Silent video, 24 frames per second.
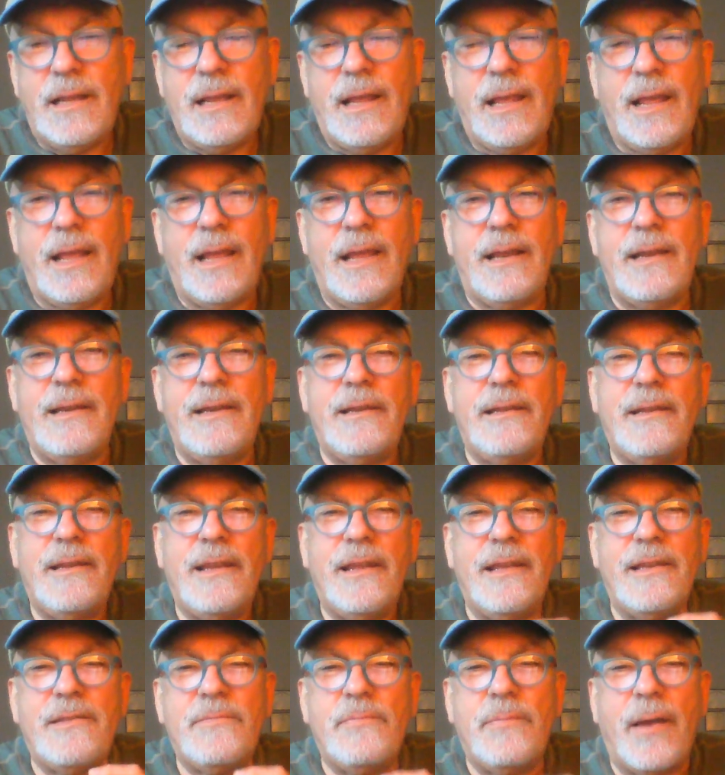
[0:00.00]
and
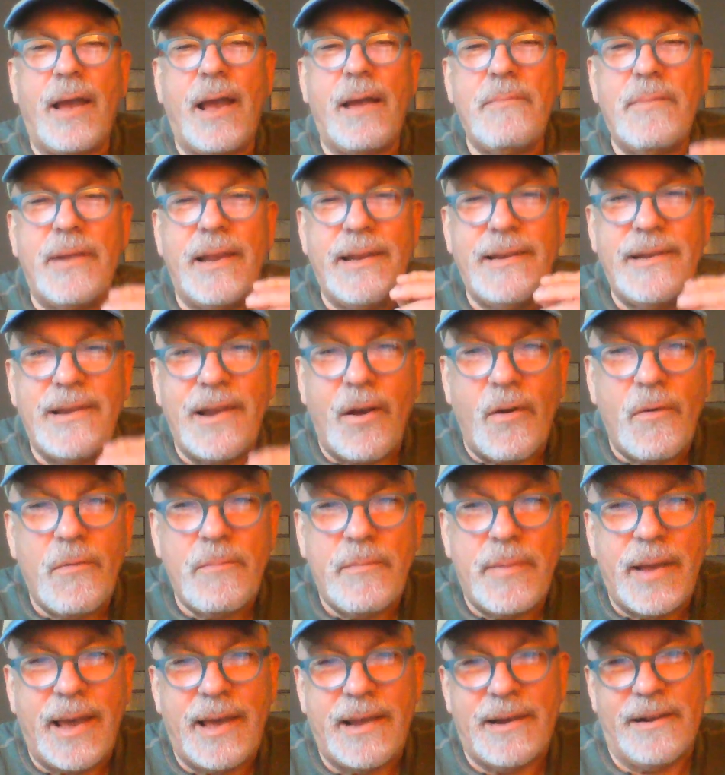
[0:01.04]
it's probably no
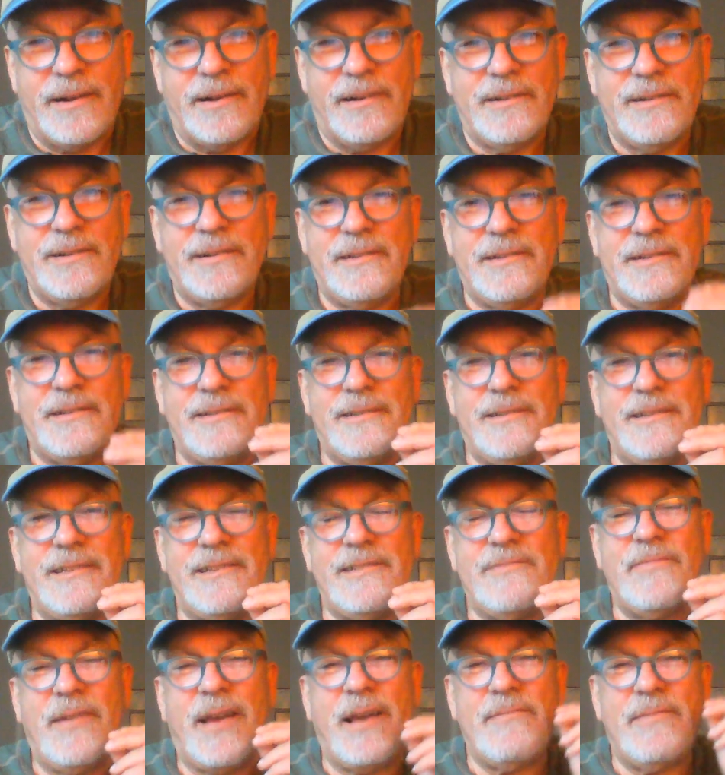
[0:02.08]
better.
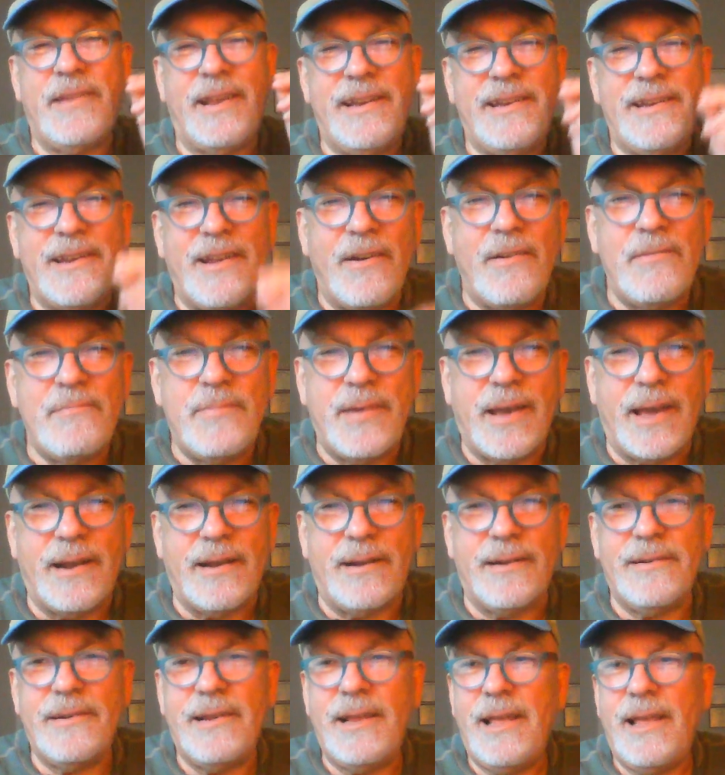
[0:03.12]
It's probably no
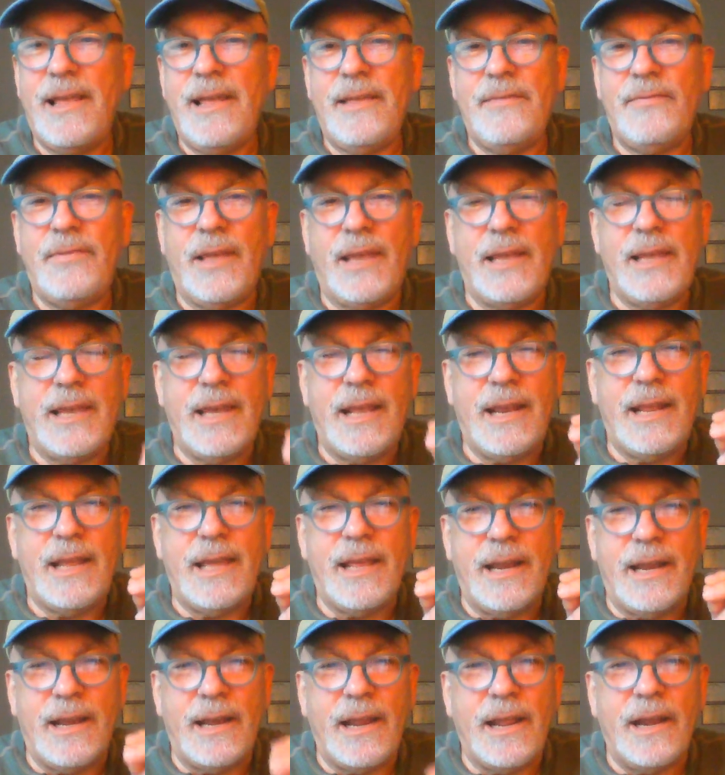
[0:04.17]
better than getting
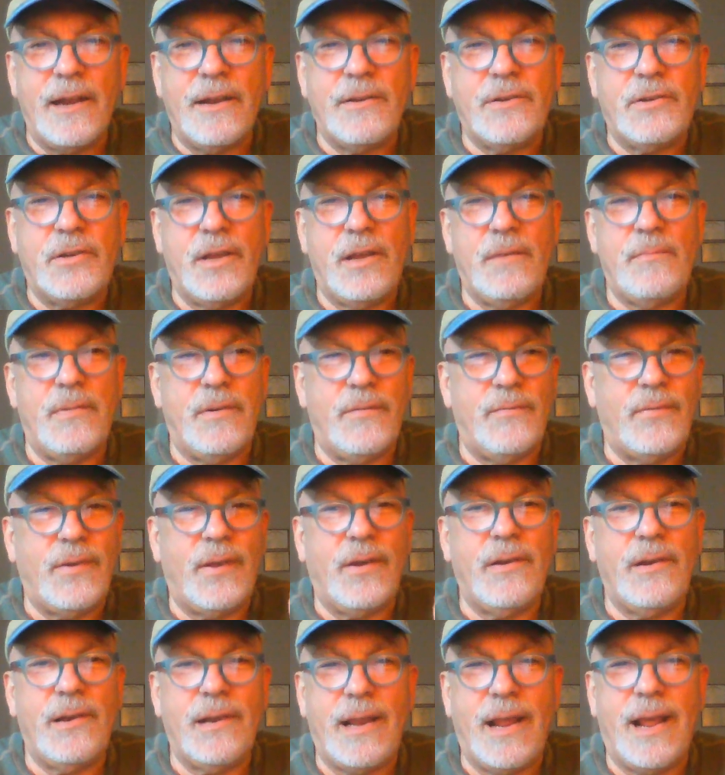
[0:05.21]
in an inner tube and
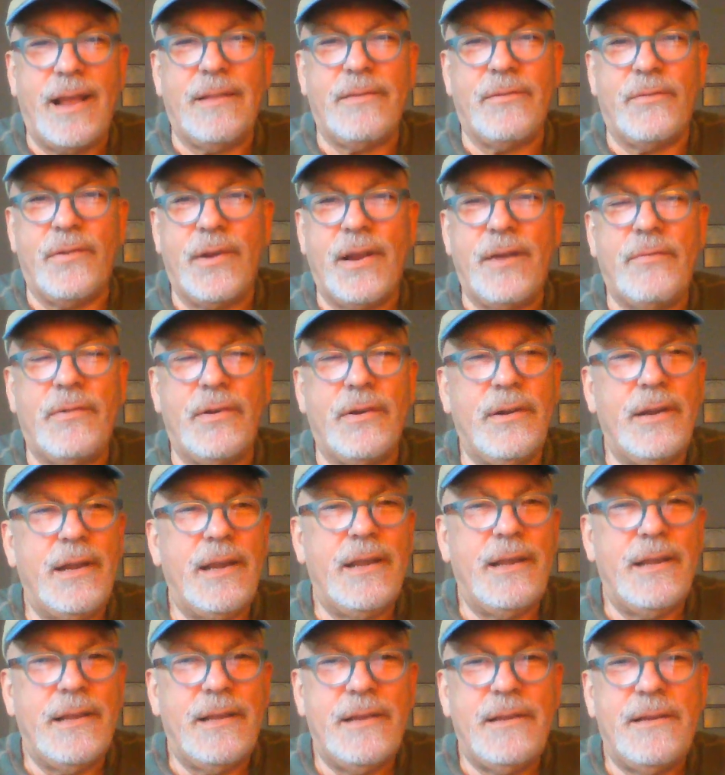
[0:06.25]
floating down the river,
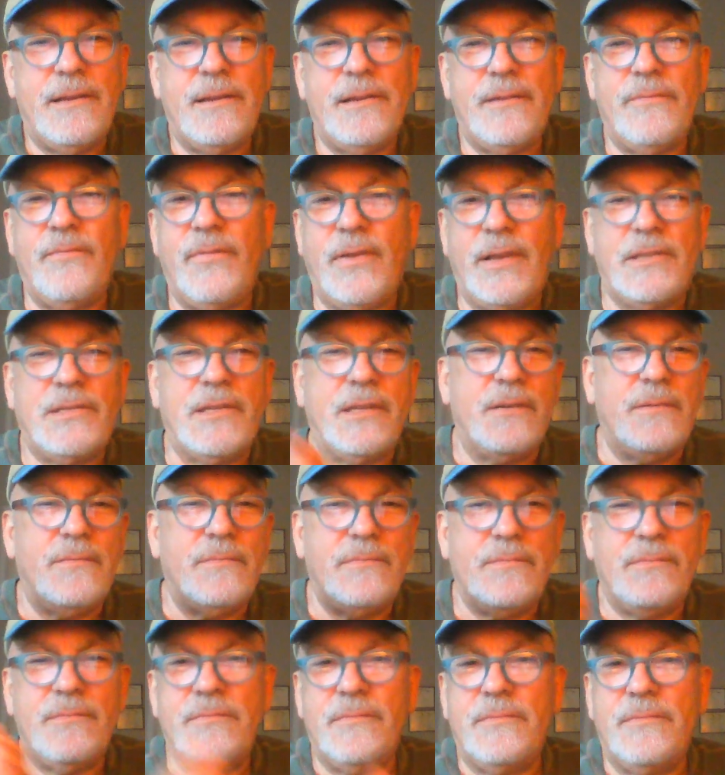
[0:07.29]

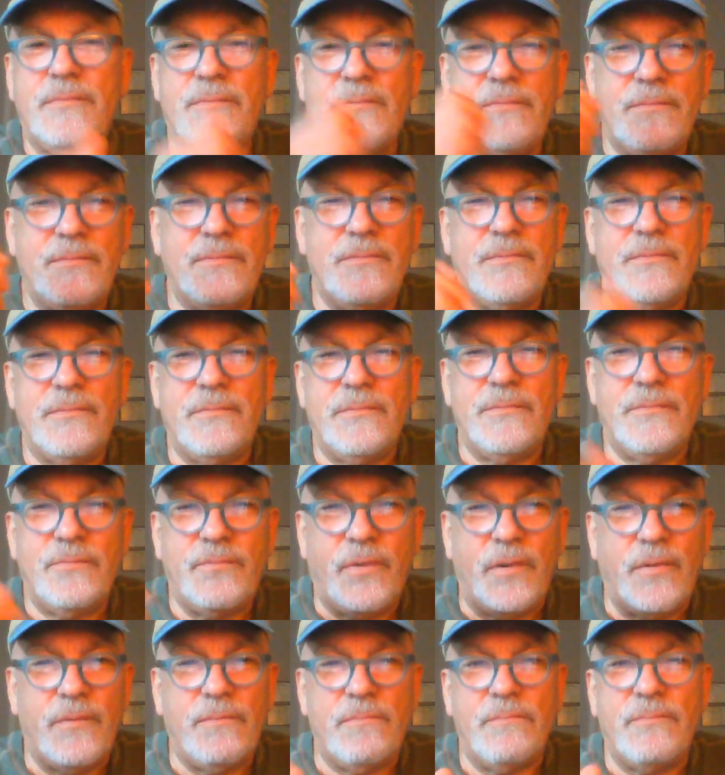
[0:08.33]
fishing
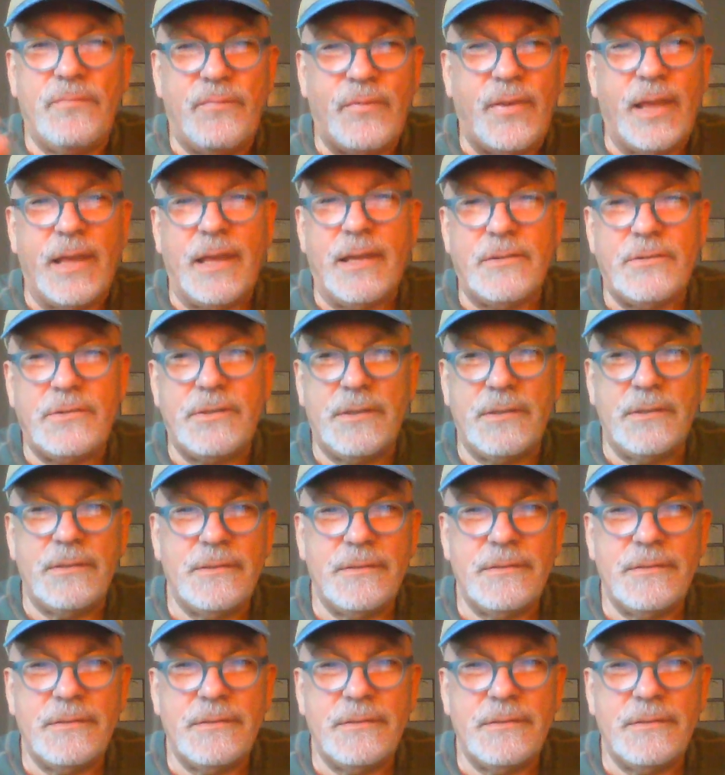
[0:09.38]
for fish.